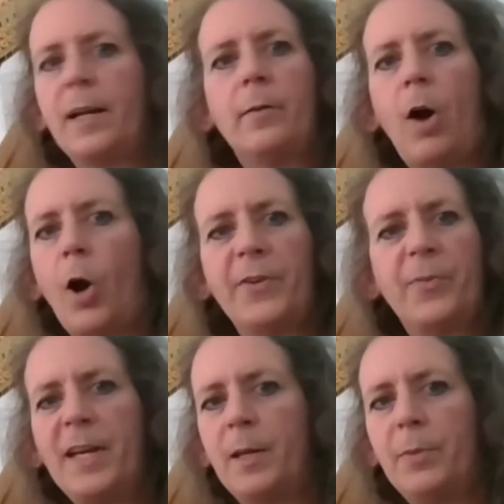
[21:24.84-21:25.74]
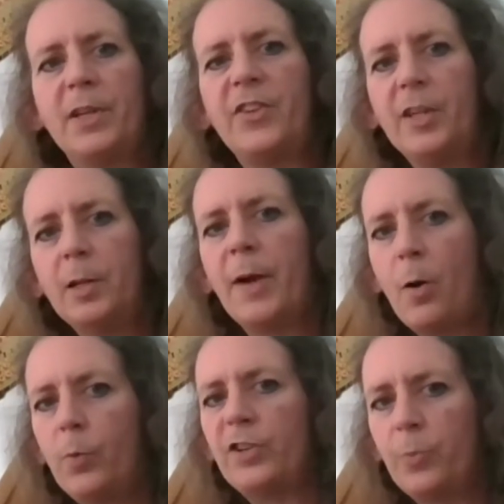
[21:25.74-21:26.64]
harpists make a big deal
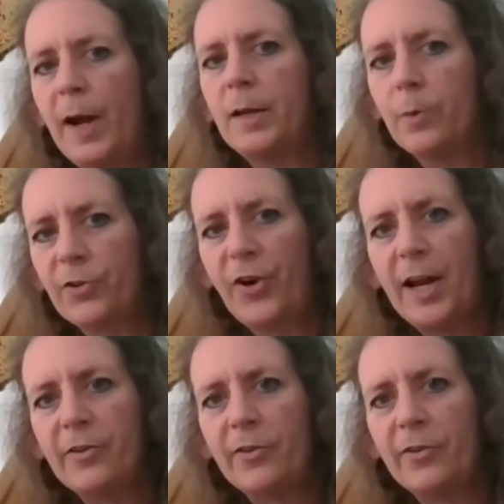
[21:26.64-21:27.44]
about which way you were trained.